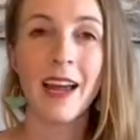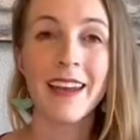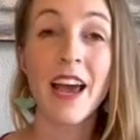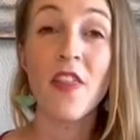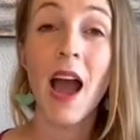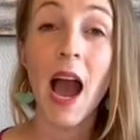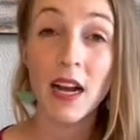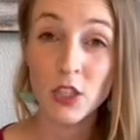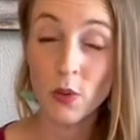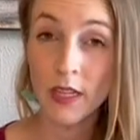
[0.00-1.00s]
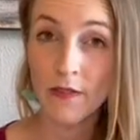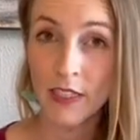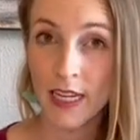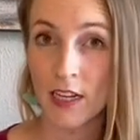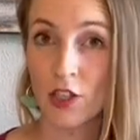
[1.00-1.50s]
Now the actual
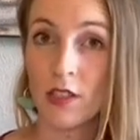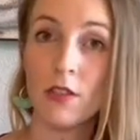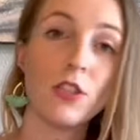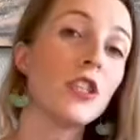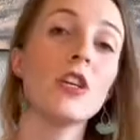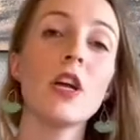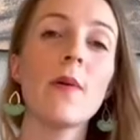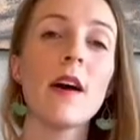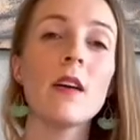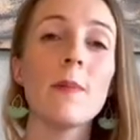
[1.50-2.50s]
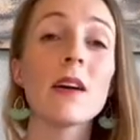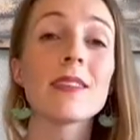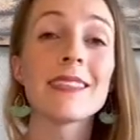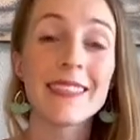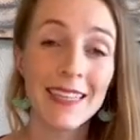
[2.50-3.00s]
invitation should go out about
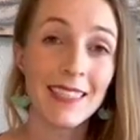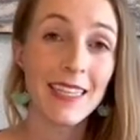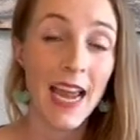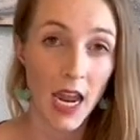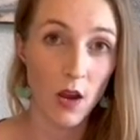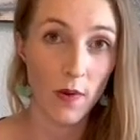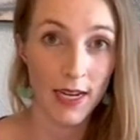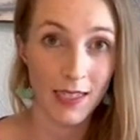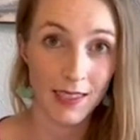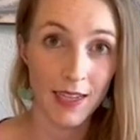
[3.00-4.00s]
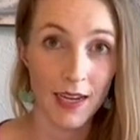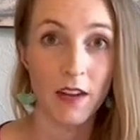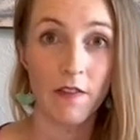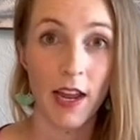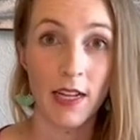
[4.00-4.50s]
6 to 8 weeks in
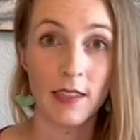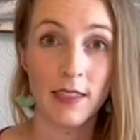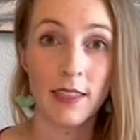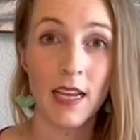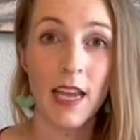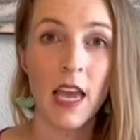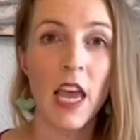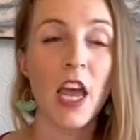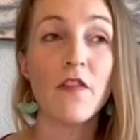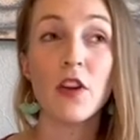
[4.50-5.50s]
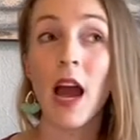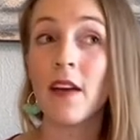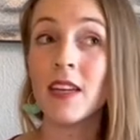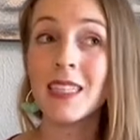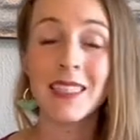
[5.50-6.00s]
advance. If you're
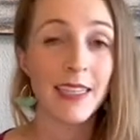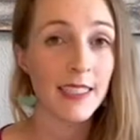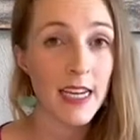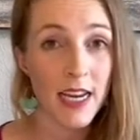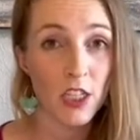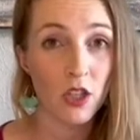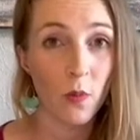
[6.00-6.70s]
having a destination